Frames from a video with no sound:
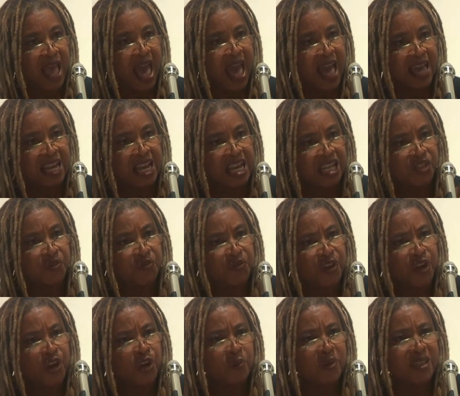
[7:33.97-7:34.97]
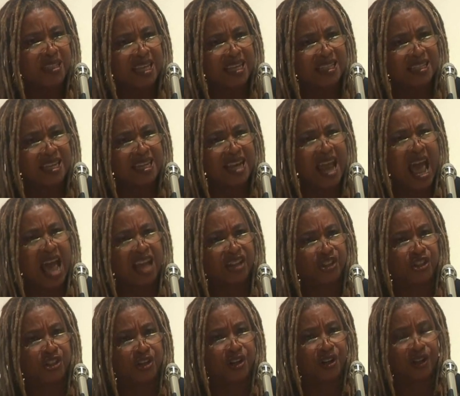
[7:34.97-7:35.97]
And his view was
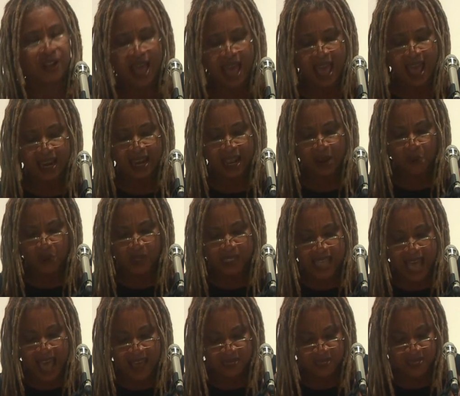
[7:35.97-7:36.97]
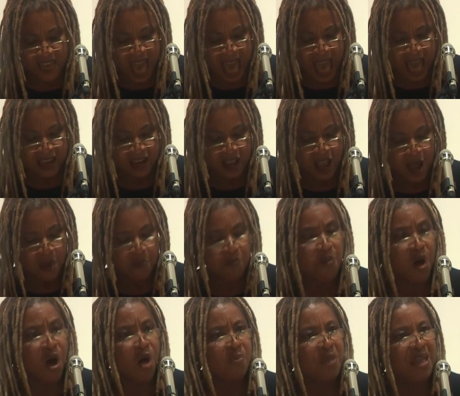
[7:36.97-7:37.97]
international, and it was at that
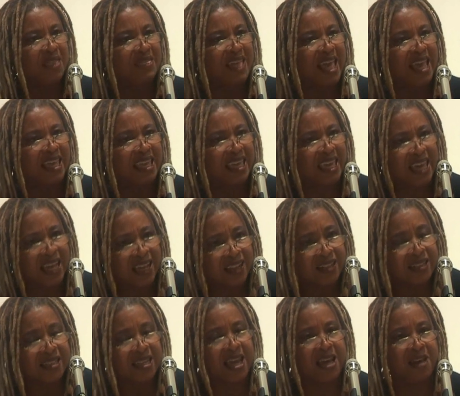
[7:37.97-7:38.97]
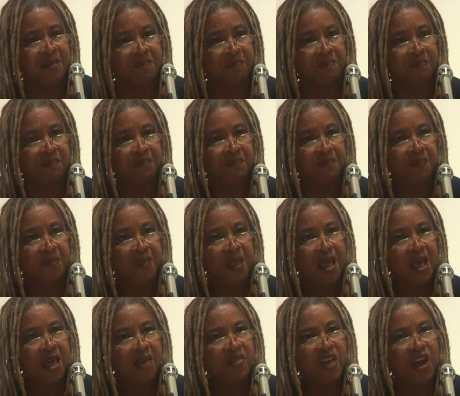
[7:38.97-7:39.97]
moment they killed him.
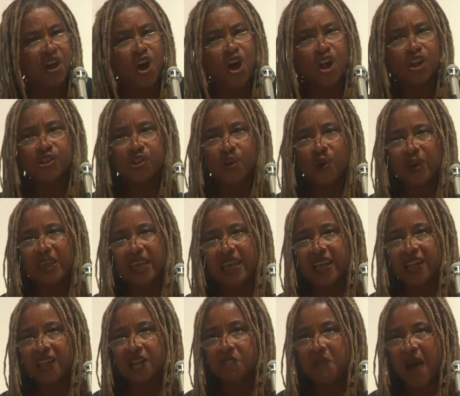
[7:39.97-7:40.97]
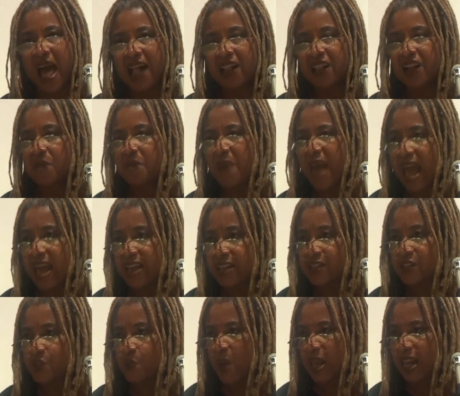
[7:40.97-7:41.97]
They also killed Malcolm
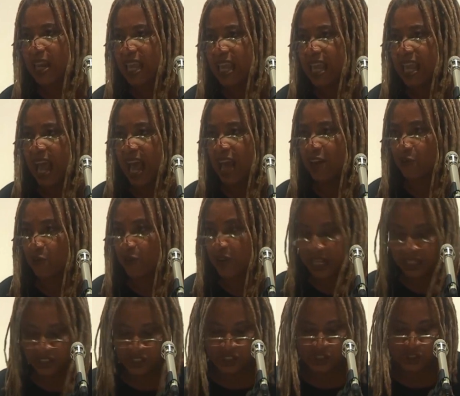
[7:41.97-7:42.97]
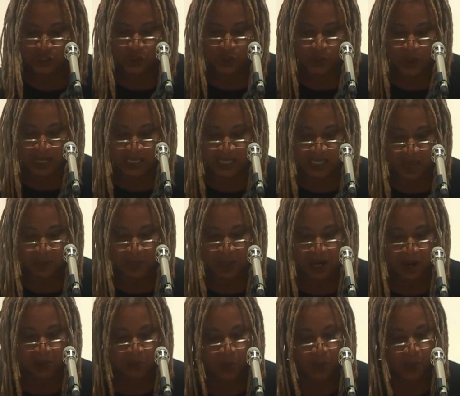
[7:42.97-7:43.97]
X when he had reached to a
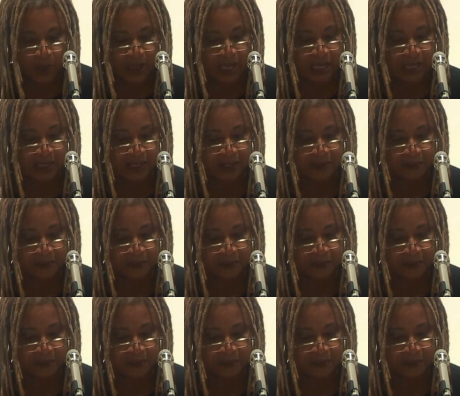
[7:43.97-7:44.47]
similar point.